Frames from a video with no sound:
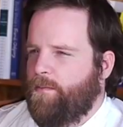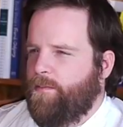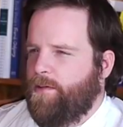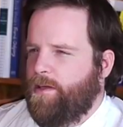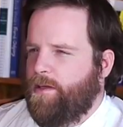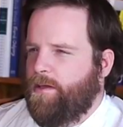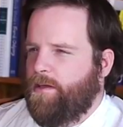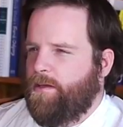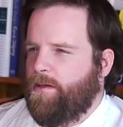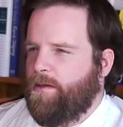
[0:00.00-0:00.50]
to
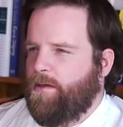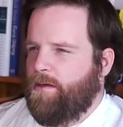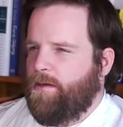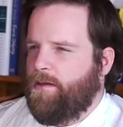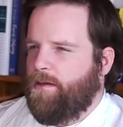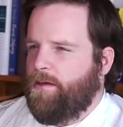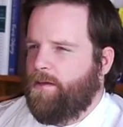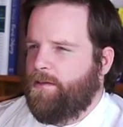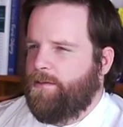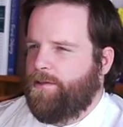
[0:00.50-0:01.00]
be
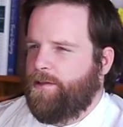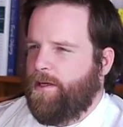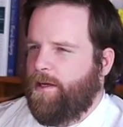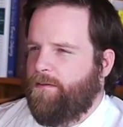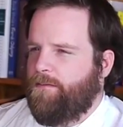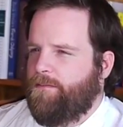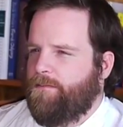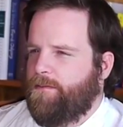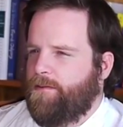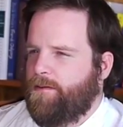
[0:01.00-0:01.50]
a
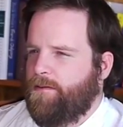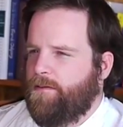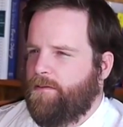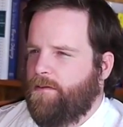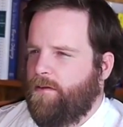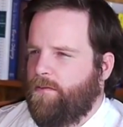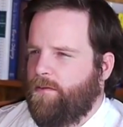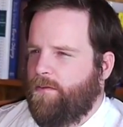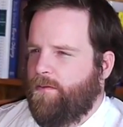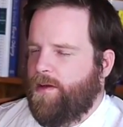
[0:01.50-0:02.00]
chef and own a